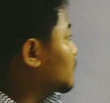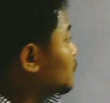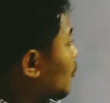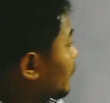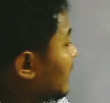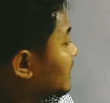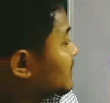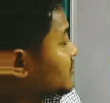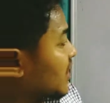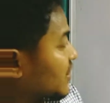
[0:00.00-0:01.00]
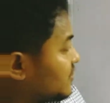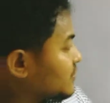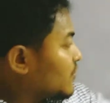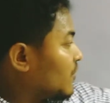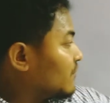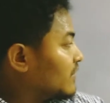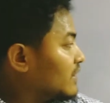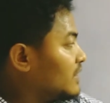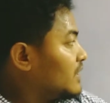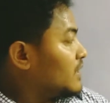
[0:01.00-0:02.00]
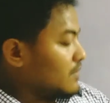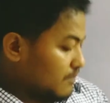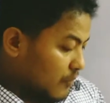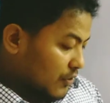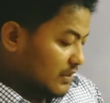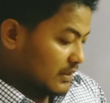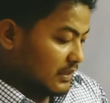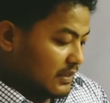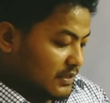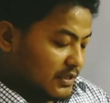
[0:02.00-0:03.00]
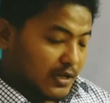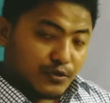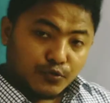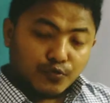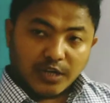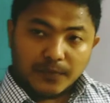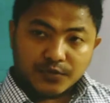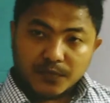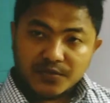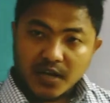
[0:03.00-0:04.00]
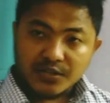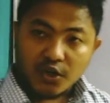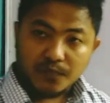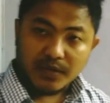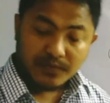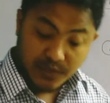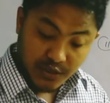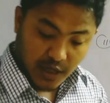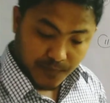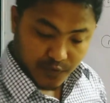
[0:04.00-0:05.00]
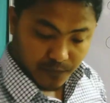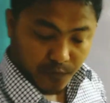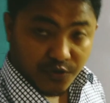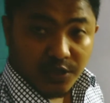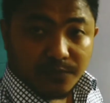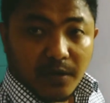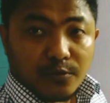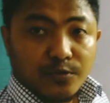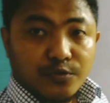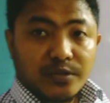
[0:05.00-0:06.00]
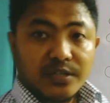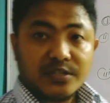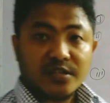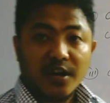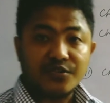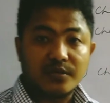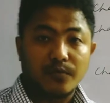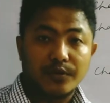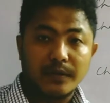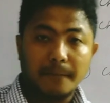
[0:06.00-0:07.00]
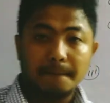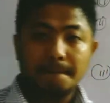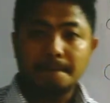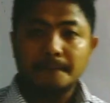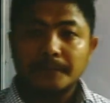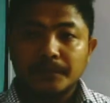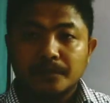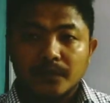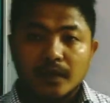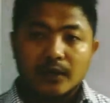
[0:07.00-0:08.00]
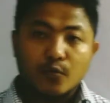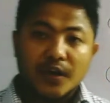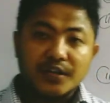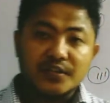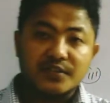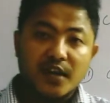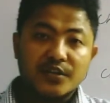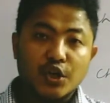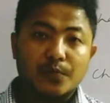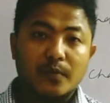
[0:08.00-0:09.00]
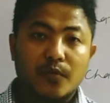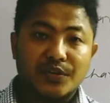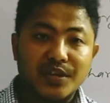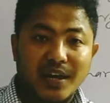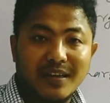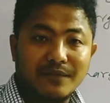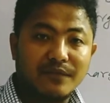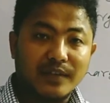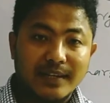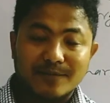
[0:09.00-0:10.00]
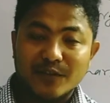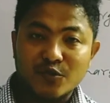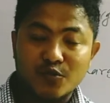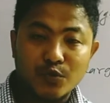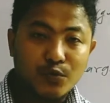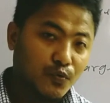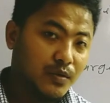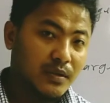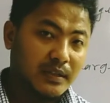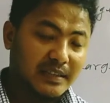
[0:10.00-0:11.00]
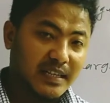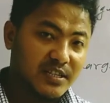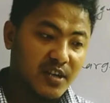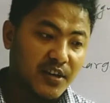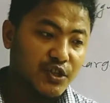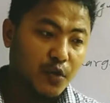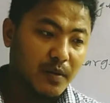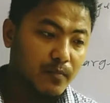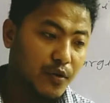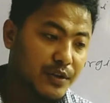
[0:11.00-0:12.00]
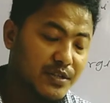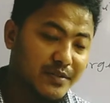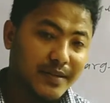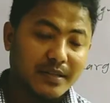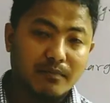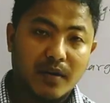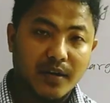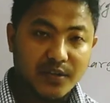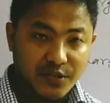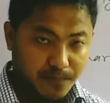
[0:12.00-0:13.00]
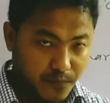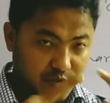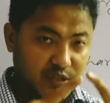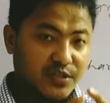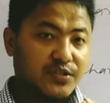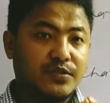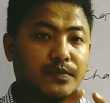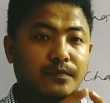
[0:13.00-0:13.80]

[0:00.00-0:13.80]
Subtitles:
to know that the charging of a body, there are 2 types of charging of 3 types of process by which we can charge a body. And what is the charging of a body? I have elaborated to you that charging of a body is nothing but it is a process